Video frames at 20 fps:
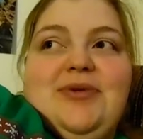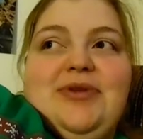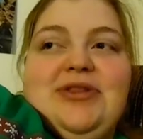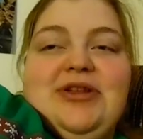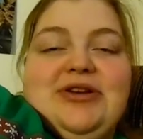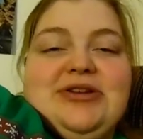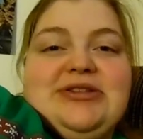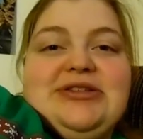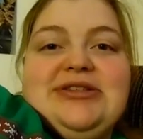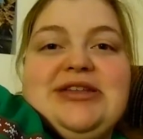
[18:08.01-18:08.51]
what
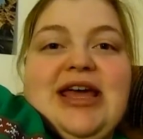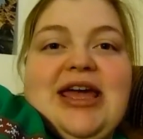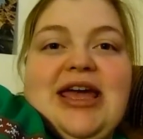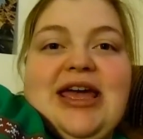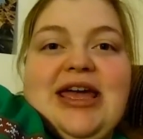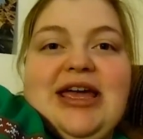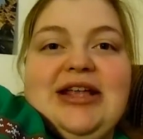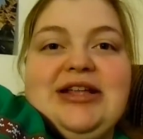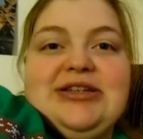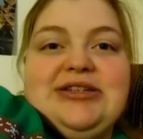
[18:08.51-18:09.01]
they're
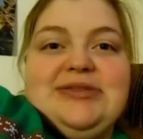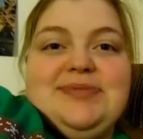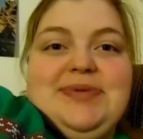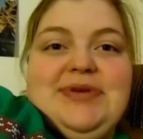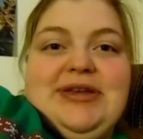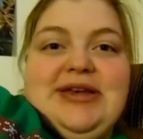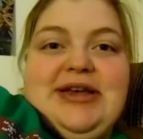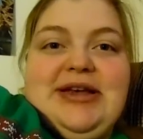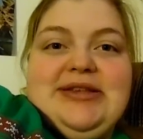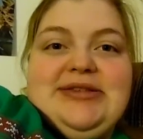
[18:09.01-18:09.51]
saying just
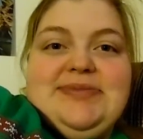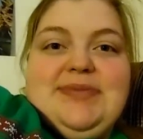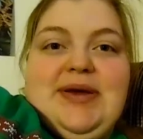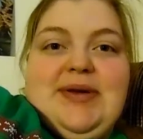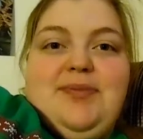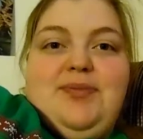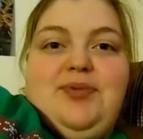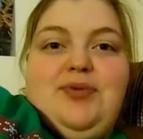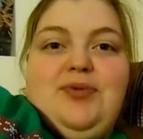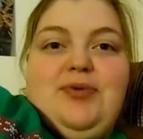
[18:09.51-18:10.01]
because
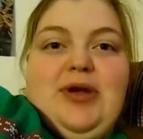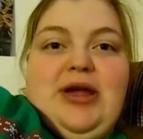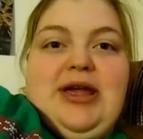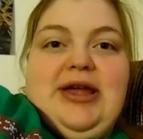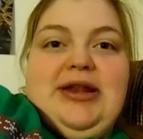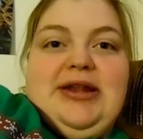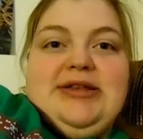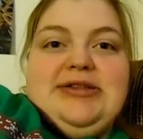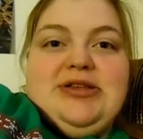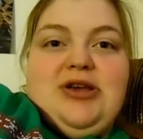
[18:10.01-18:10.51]
my
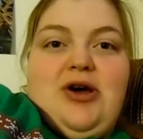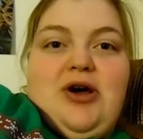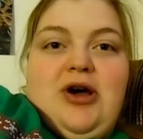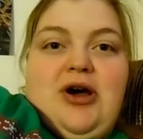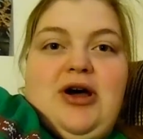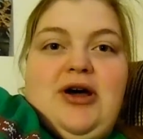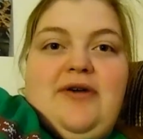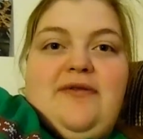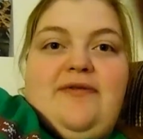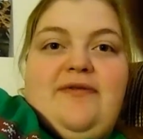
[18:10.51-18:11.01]
brain is
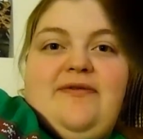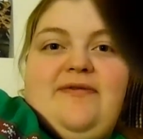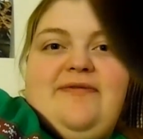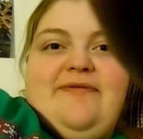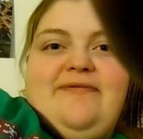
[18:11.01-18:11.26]
off.